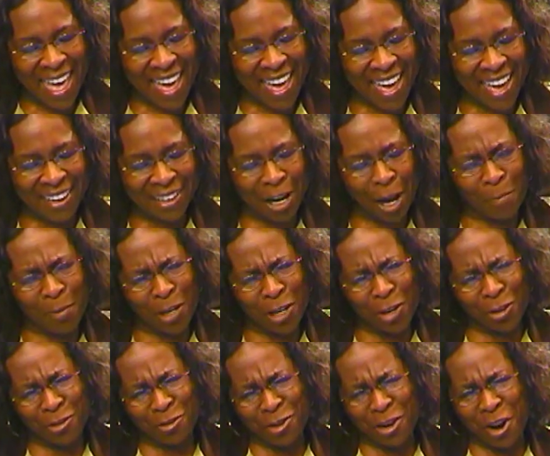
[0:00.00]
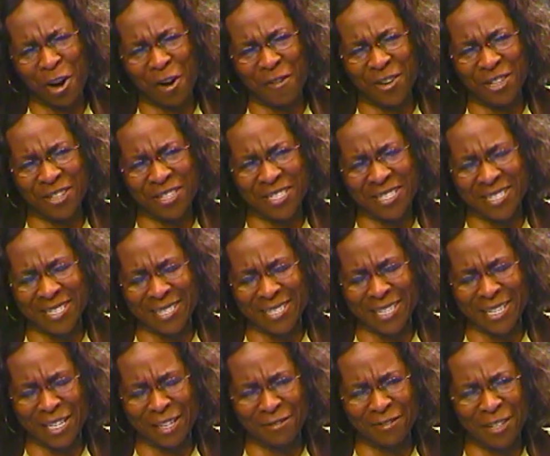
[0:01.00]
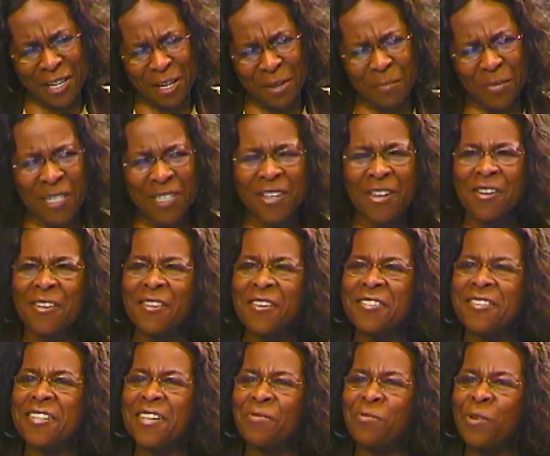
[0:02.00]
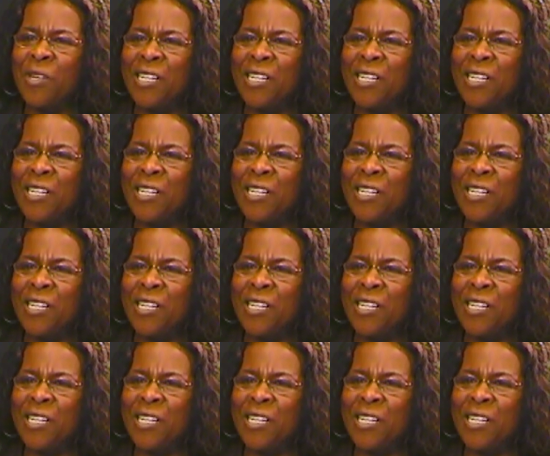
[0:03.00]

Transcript: And I'm a little nervous this evening because